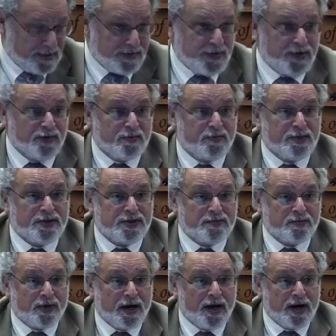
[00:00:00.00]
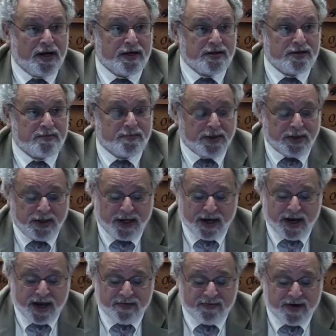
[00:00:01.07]
you'd be surprised, but
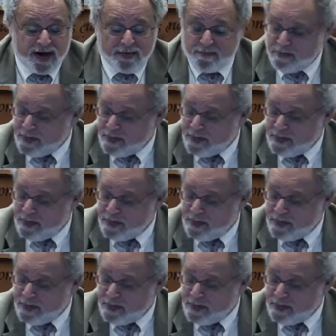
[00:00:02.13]
I have not